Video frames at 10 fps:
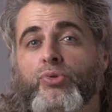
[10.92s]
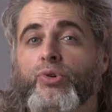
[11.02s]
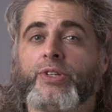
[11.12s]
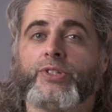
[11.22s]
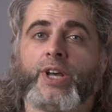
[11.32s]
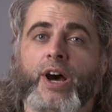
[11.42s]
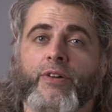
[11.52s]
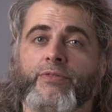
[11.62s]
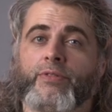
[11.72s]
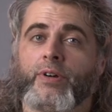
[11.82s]
brought
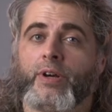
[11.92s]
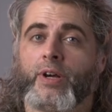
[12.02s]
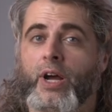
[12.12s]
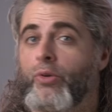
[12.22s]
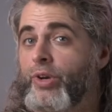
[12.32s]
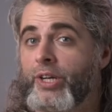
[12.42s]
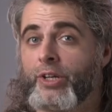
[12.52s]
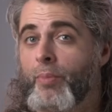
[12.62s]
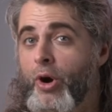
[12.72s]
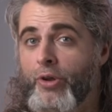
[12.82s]
yourself a Red
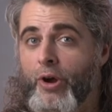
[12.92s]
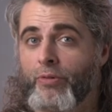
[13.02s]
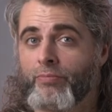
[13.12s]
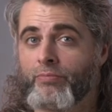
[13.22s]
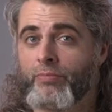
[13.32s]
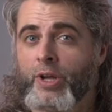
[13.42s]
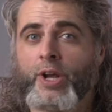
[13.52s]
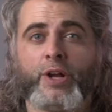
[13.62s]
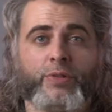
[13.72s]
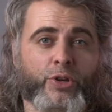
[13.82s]
Komodo.
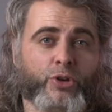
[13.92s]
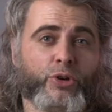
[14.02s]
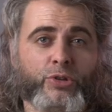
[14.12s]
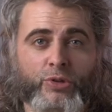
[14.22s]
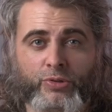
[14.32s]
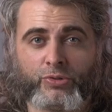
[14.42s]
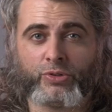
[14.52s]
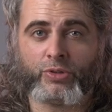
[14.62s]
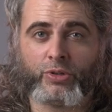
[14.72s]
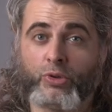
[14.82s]
The good
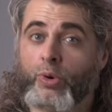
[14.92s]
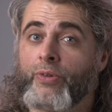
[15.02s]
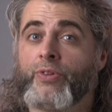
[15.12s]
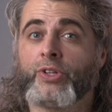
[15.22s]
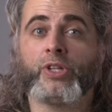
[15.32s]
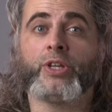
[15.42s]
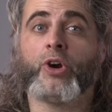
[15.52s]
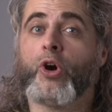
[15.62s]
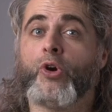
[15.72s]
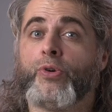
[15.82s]
news, you officially
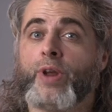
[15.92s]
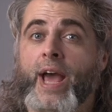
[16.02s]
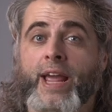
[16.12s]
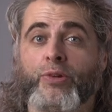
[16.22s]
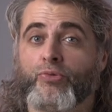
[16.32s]
own a